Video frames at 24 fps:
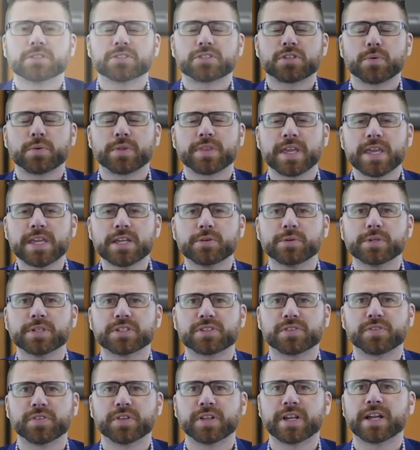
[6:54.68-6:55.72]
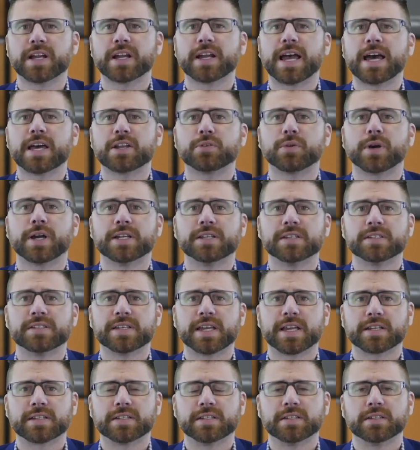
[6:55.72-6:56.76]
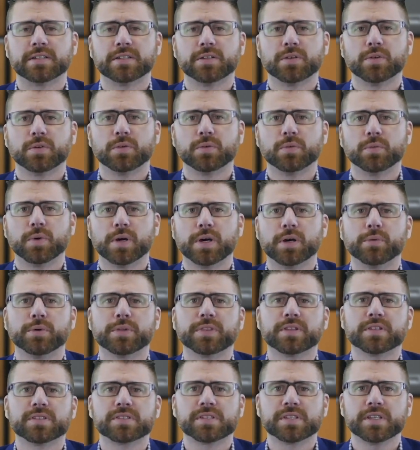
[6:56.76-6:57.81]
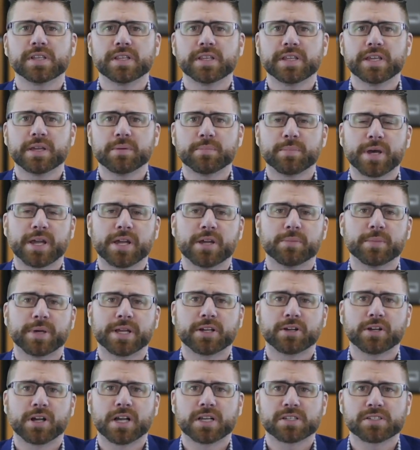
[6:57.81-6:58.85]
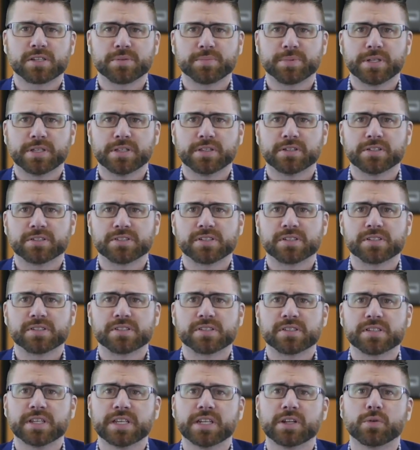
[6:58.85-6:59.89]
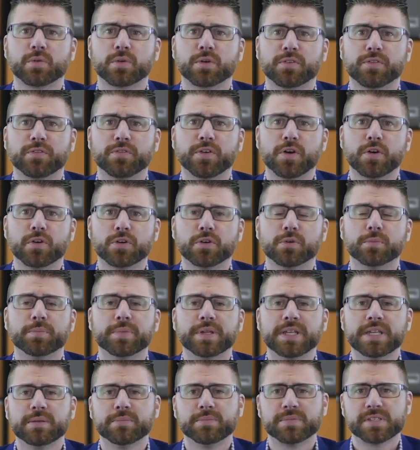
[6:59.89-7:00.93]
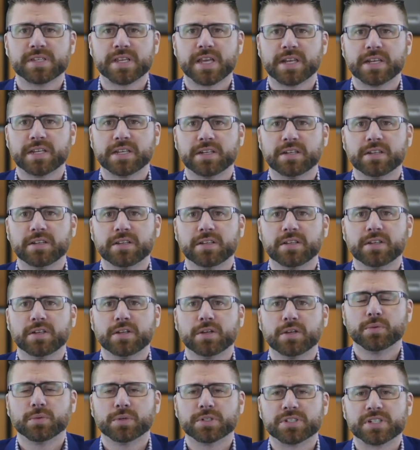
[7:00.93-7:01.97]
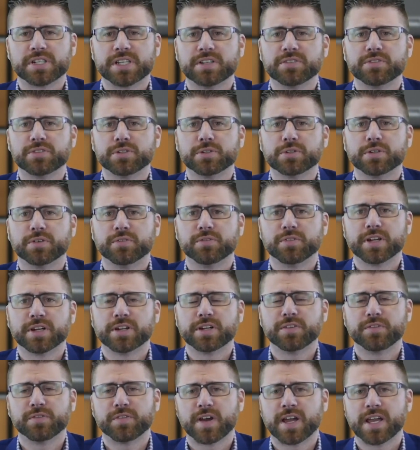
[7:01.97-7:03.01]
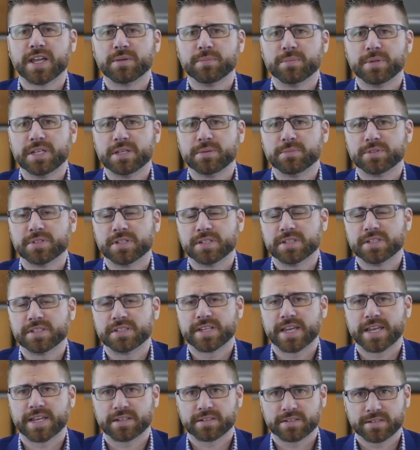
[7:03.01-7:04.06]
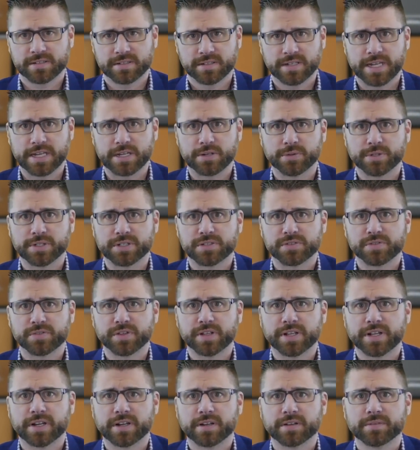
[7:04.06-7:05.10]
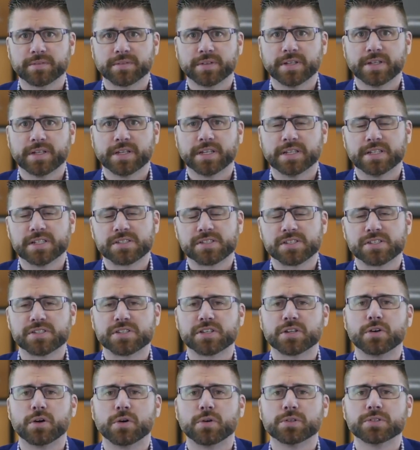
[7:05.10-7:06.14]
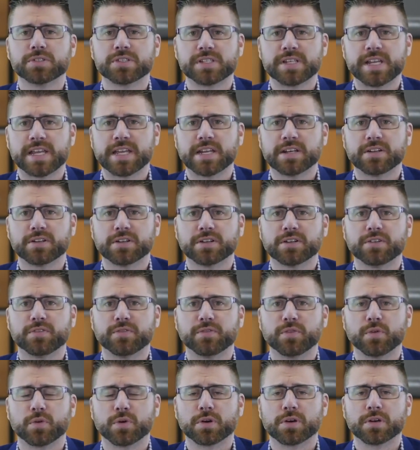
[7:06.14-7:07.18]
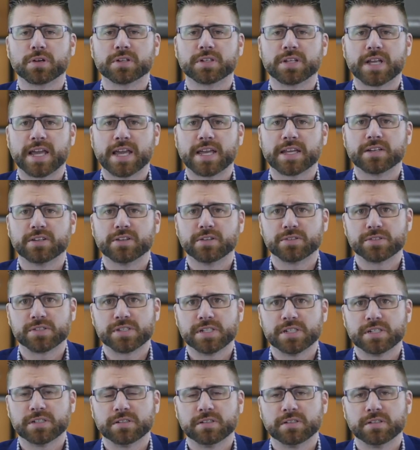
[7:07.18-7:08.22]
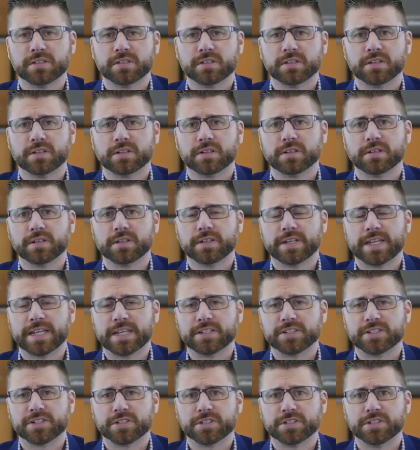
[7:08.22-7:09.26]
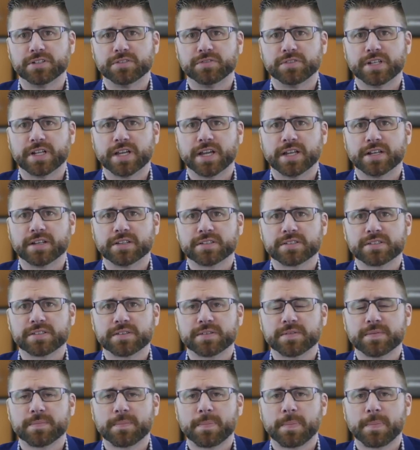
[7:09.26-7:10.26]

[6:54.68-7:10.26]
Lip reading: So with aqueous flare, how do I detect it? Well, with a slit lamp biomicroscopy, there's a slit or focal beam setting which gives you a very fine beam to detect aqueous flare. And this is the gold standard for diagnosing anterior uveitis.